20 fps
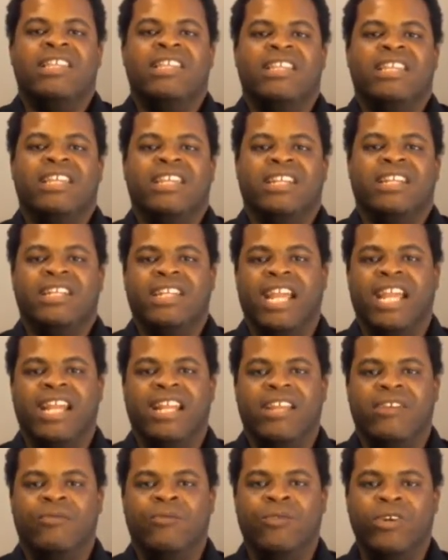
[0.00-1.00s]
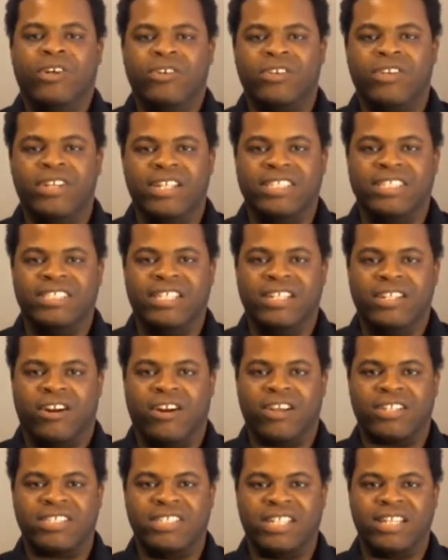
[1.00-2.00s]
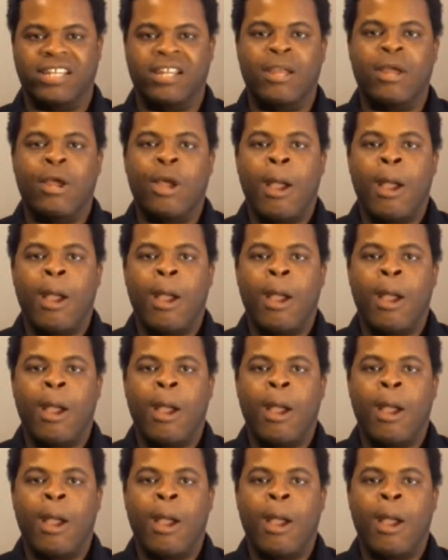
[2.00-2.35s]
the Canadian wilderness, the Arctic.